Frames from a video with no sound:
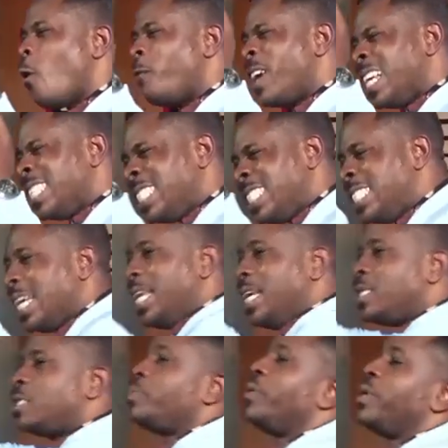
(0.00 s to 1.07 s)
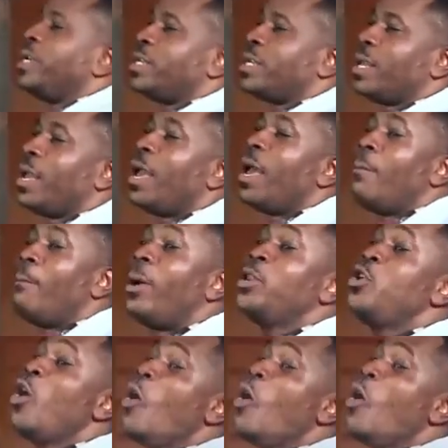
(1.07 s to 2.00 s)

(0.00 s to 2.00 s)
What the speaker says: of angelic spirit. But